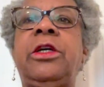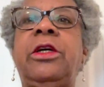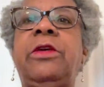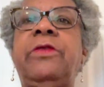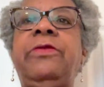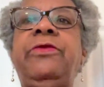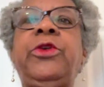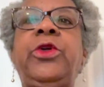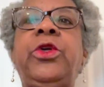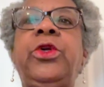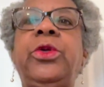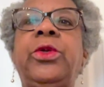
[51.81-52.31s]

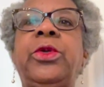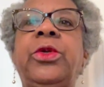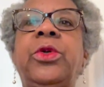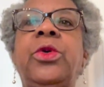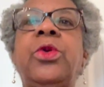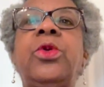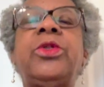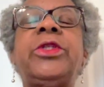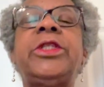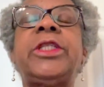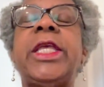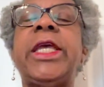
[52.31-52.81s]
of
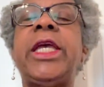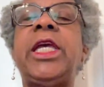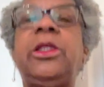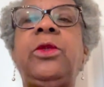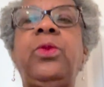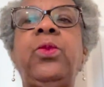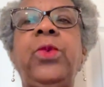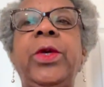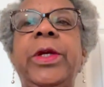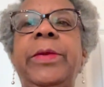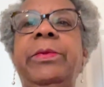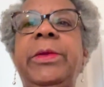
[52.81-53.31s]
girls'
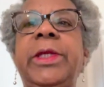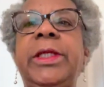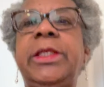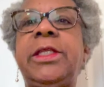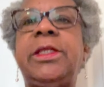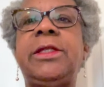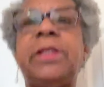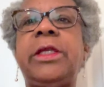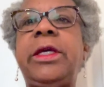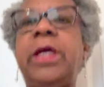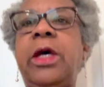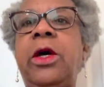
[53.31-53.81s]
and
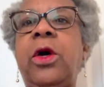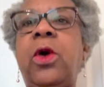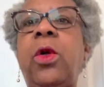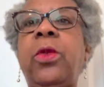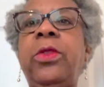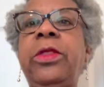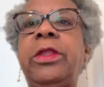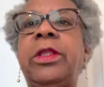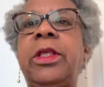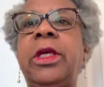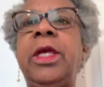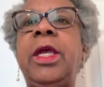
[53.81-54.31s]
women's
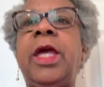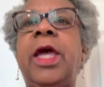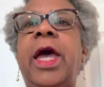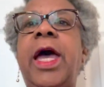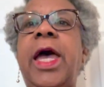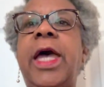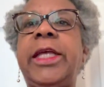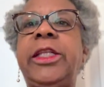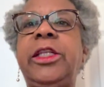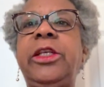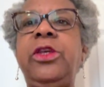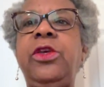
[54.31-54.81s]
health
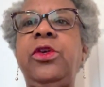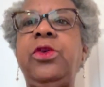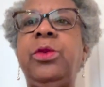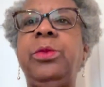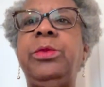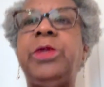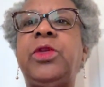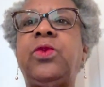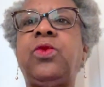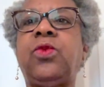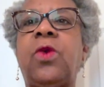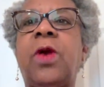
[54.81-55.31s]
and
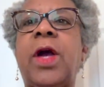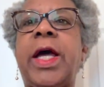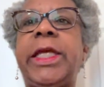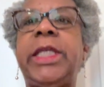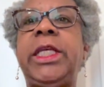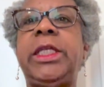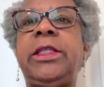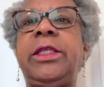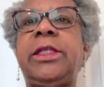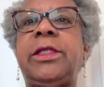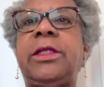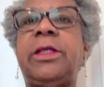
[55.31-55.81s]
human
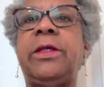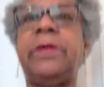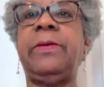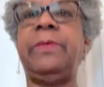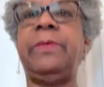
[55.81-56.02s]
rights.